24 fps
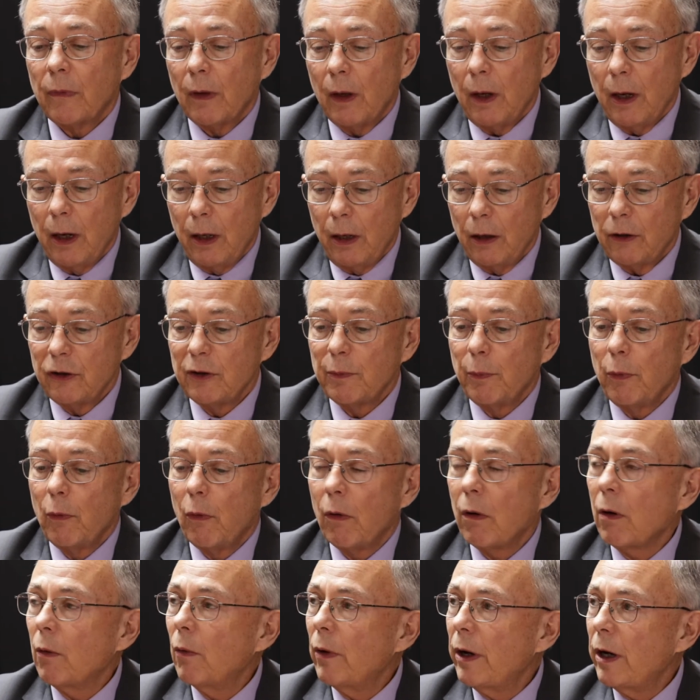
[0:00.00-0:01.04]
and
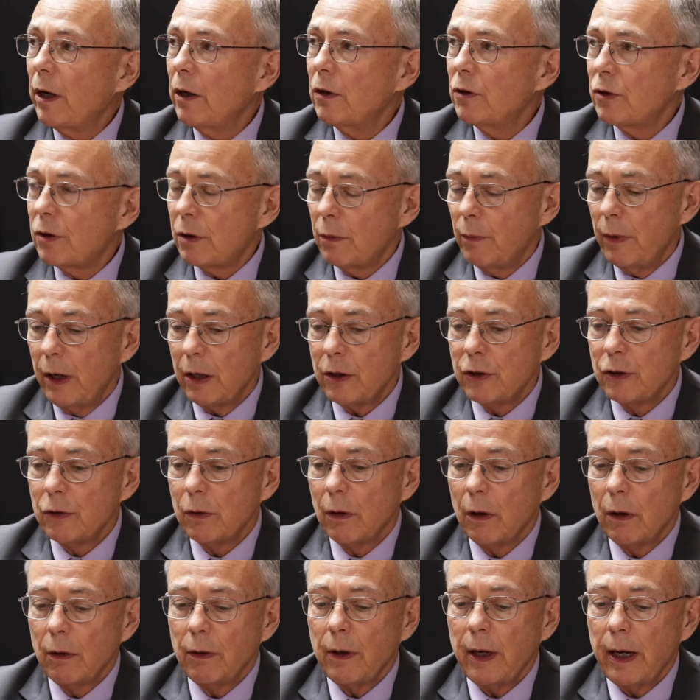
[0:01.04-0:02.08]
explore ways to make
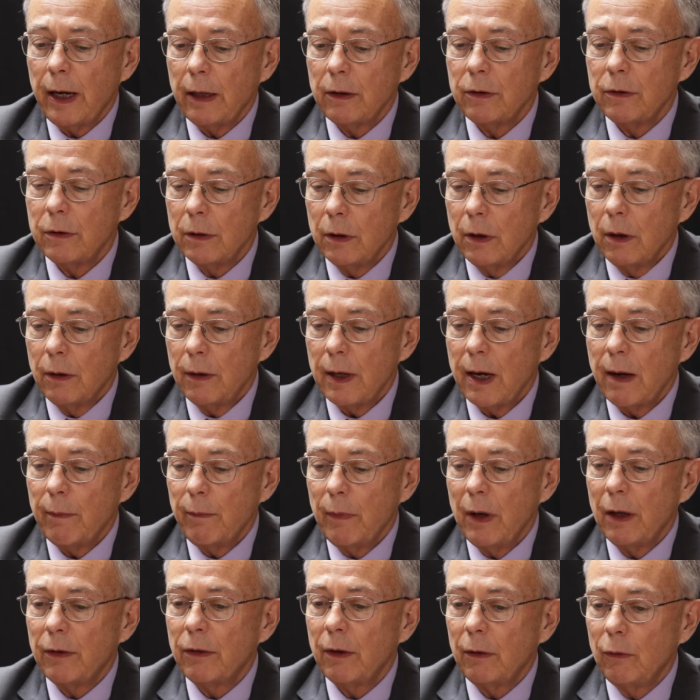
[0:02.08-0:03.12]
sure that that
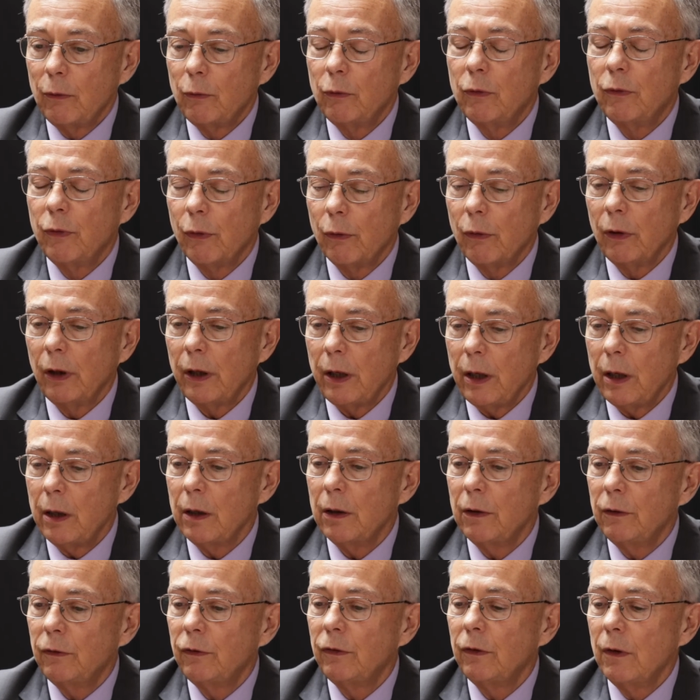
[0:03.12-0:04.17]
method truly
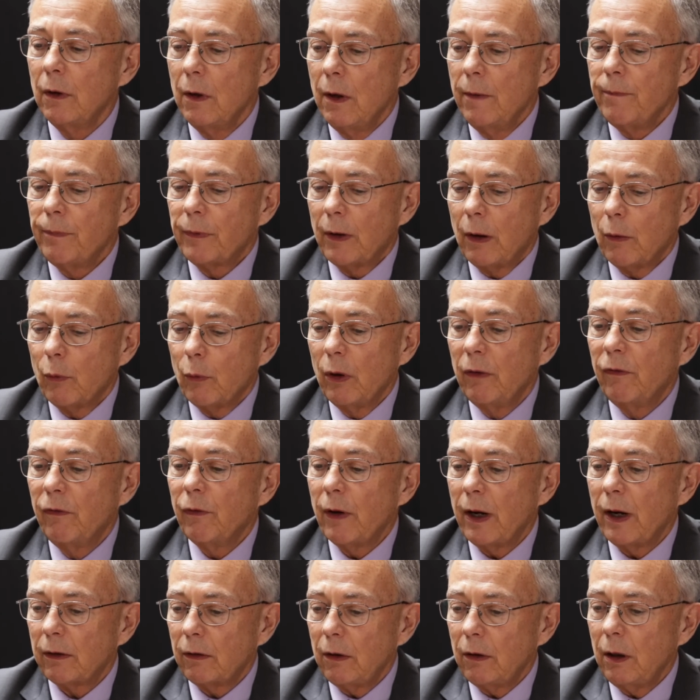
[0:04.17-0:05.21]
is
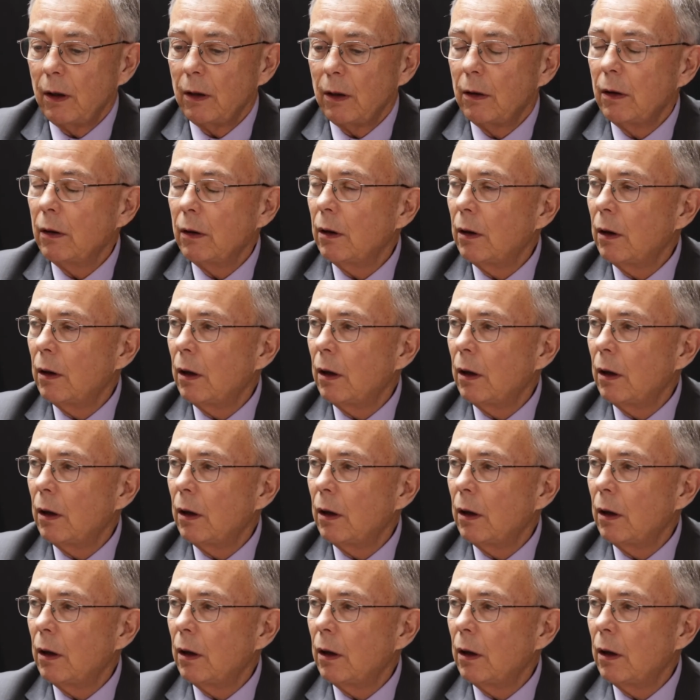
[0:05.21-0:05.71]
reflecting